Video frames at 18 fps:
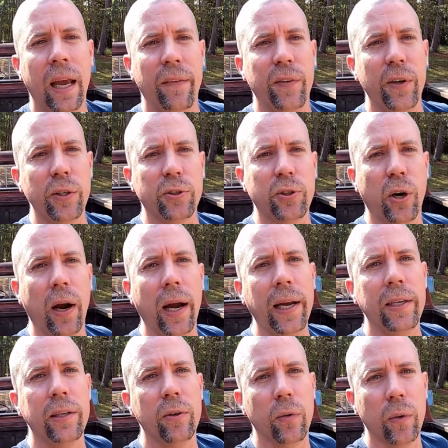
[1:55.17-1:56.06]
If you're
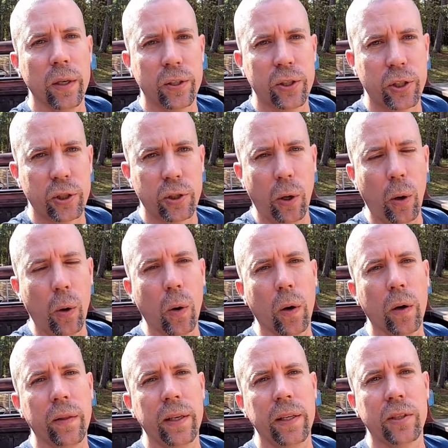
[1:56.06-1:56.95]
trying to
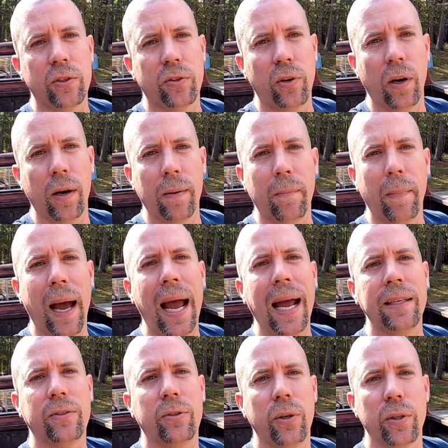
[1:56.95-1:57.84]
restore this truck
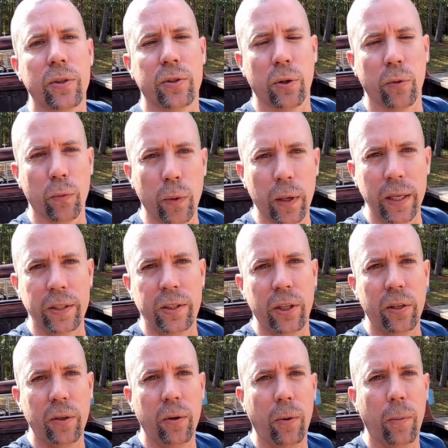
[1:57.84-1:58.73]
back to its
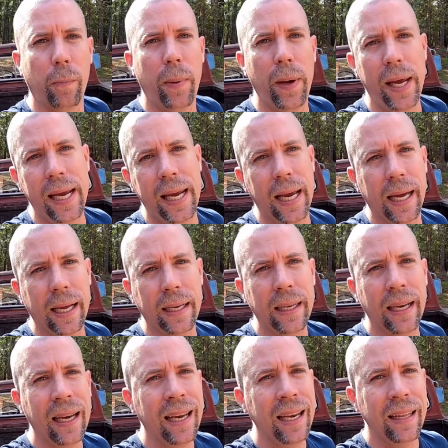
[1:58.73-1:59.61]
original
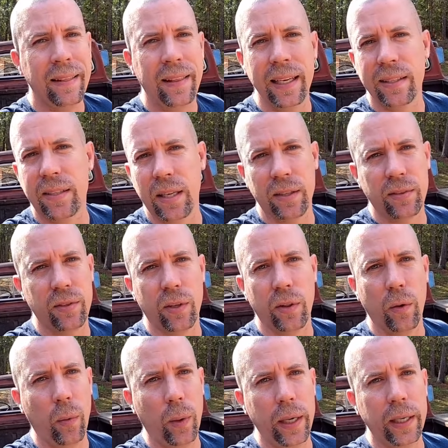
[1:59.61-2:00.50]
bed, this
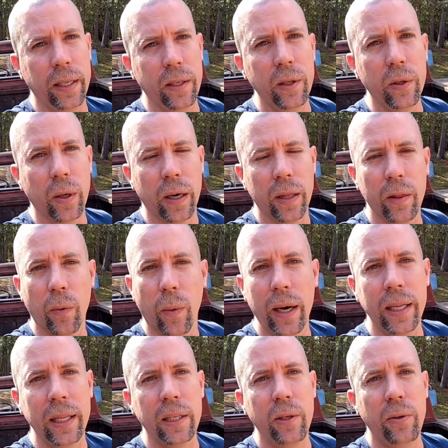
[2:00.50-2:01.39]
isn't the way to do it. The
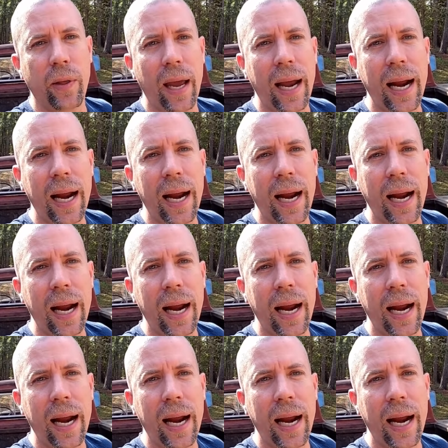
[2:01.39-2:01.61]
way to do